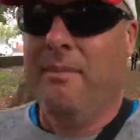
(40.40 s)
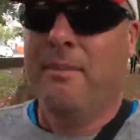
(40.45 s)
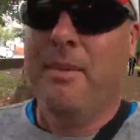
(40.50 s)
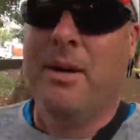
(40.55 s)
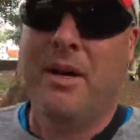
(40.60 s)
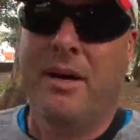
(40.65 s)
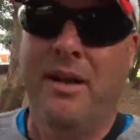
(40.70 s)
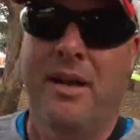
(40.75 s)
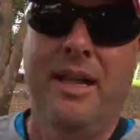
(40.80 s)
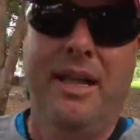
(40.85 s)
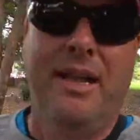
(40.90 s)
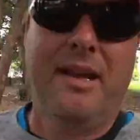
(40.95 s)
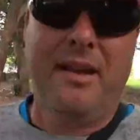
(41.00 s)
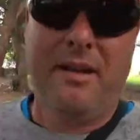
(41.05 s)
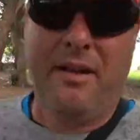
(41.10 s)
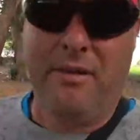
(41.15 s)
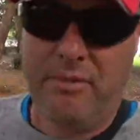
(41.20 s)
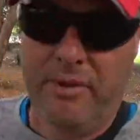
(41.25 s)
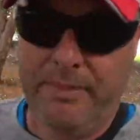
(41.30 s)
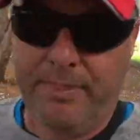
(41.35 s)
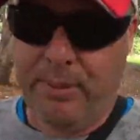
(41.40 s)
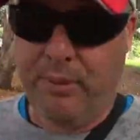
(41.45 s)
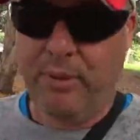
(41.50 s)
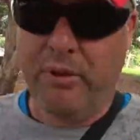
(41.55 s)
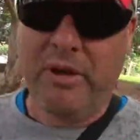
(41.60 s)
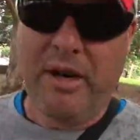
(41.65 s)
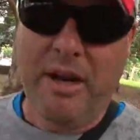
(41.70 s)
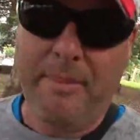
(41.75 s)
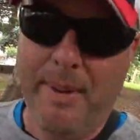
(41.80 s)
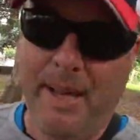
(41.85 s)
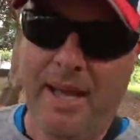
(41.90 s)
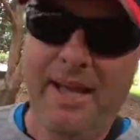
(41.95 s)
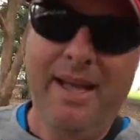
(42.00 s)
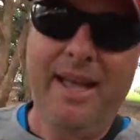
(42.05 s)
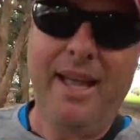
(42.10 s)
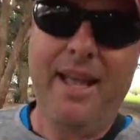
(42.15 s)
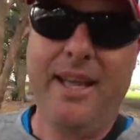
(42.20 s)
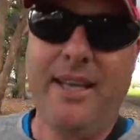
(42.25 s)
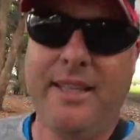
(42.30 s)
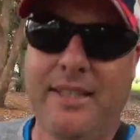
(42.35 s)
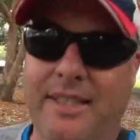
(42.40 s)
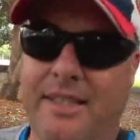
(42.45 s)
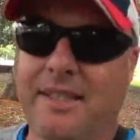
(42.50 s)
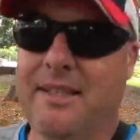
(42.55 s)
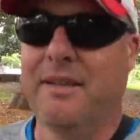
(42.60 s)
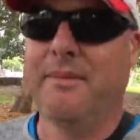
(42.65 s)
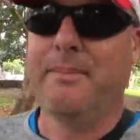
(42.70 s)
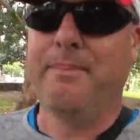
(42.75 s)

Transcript: my report about has